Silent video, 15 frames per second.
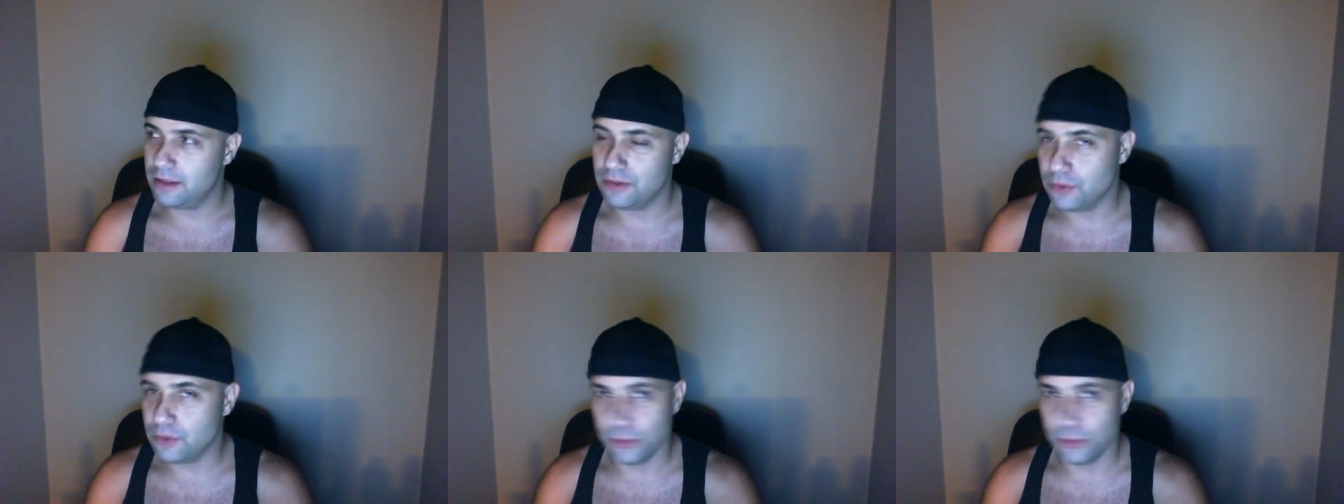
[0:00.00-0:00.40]

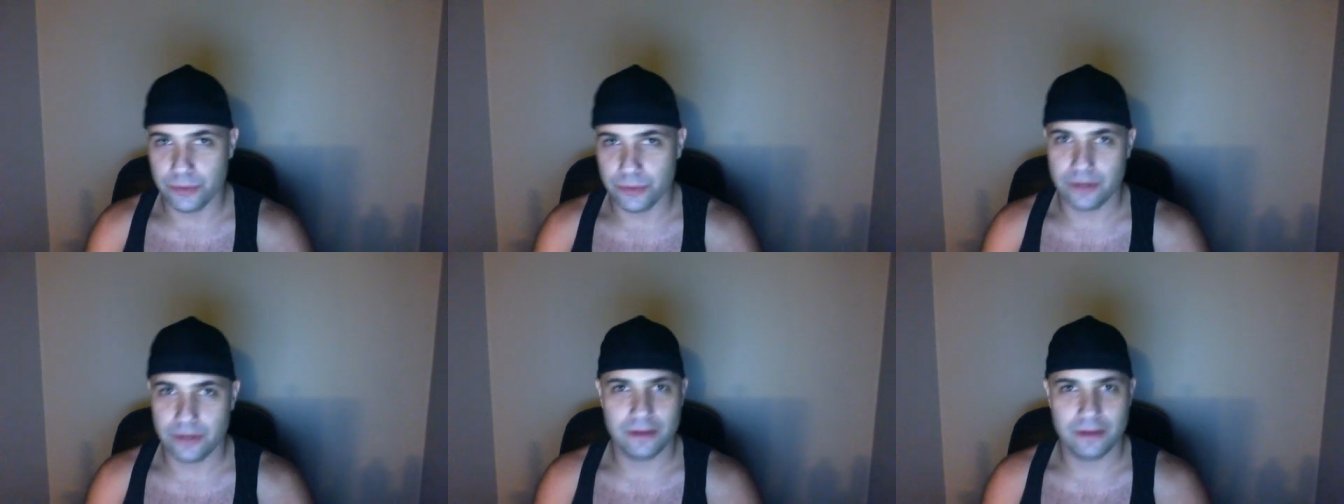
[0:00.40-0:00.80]
Dude,
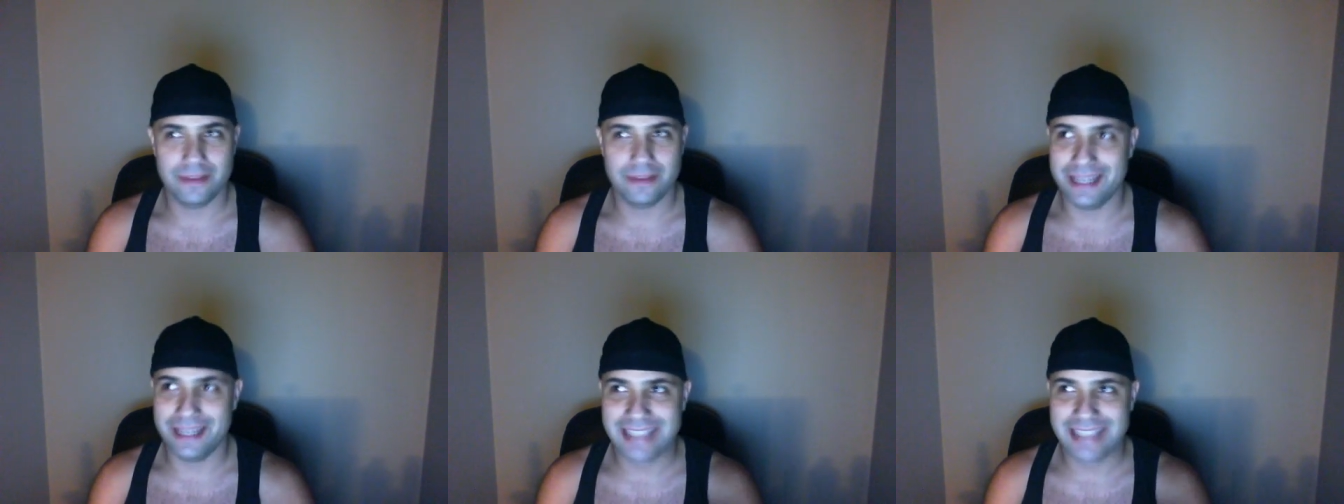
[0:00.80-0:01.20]

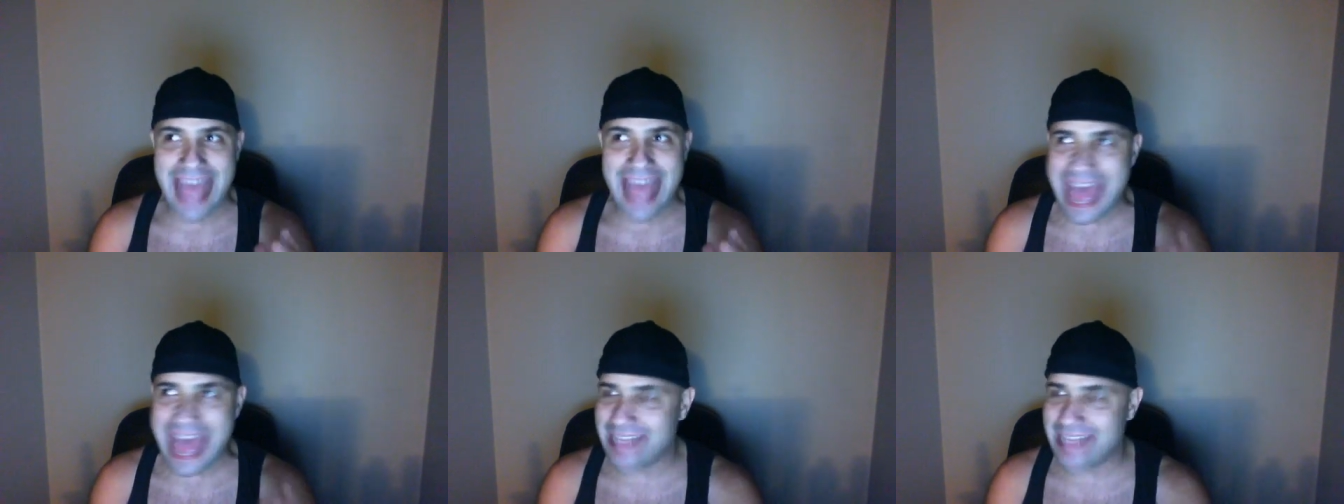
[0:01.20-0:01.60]
this
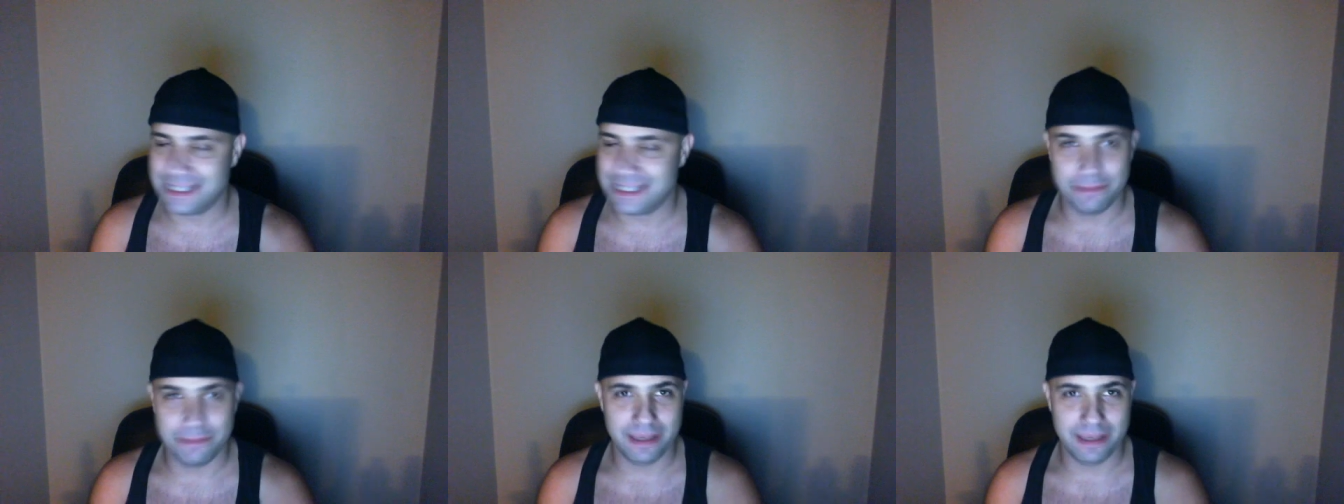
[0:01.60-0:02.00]
has
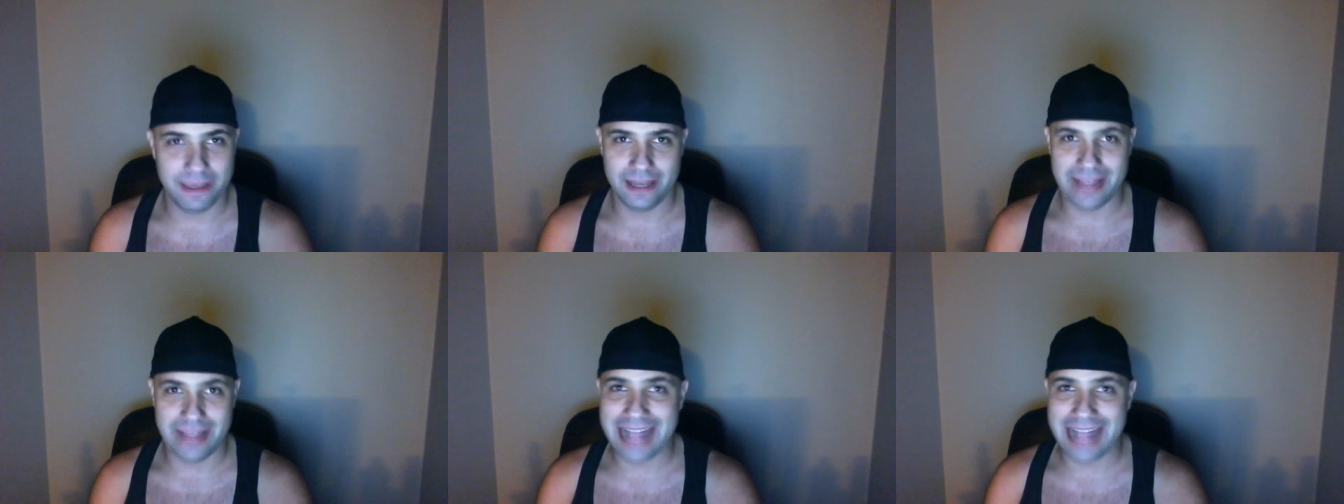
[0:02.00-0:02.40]
to be it.
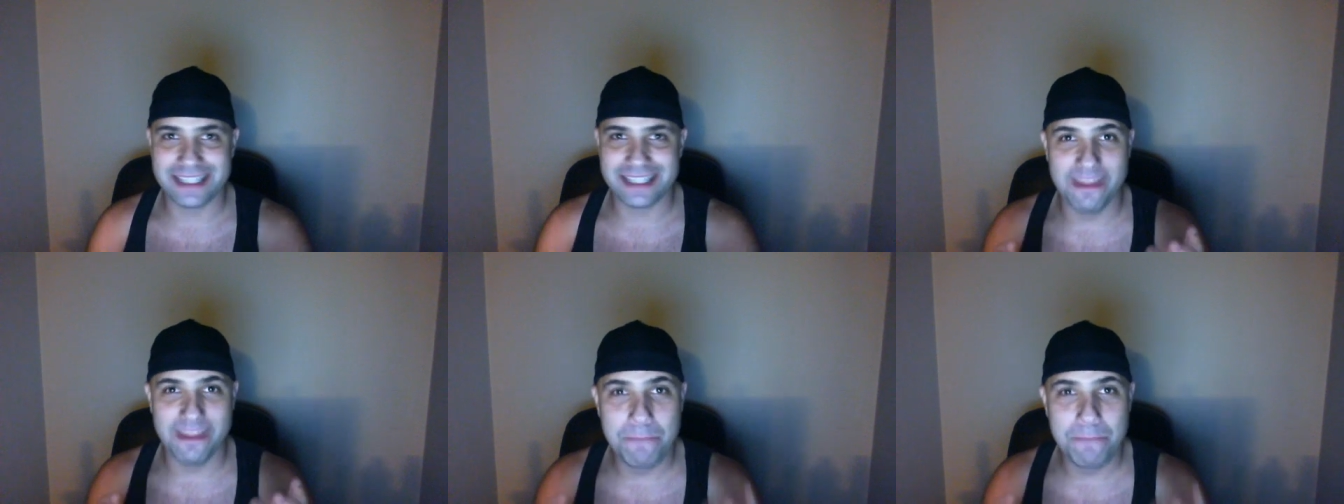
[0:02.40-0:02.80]
That's
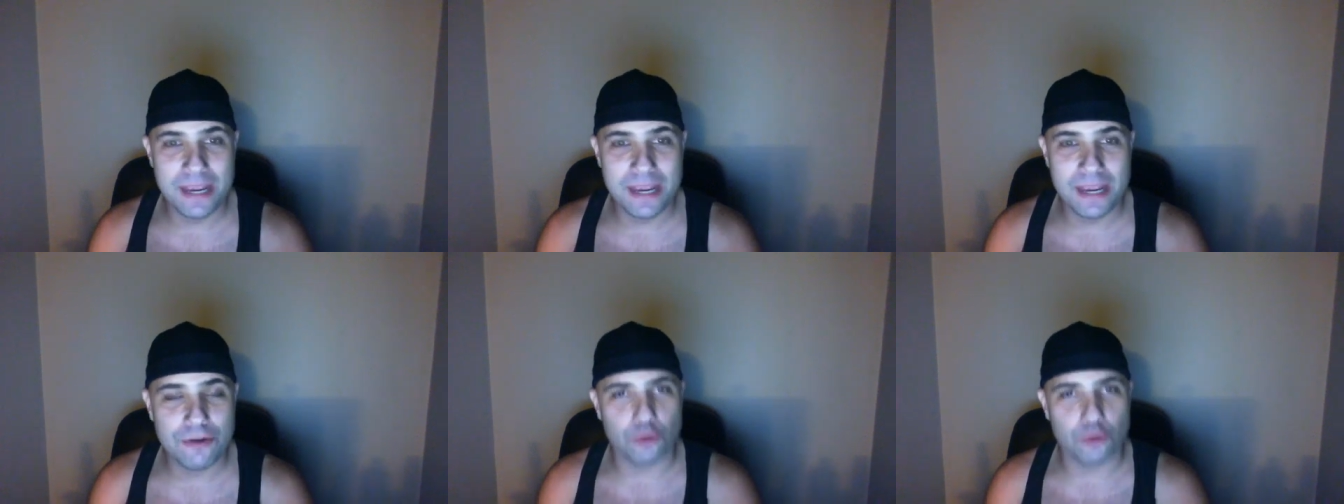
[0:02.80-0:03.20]

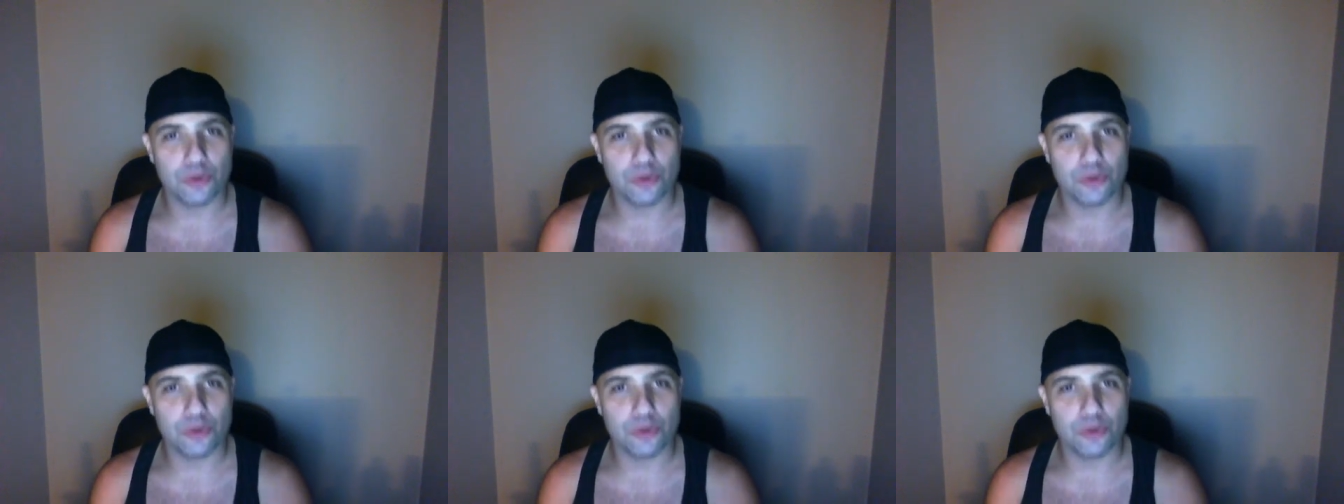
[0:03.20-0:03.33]
Nibiru.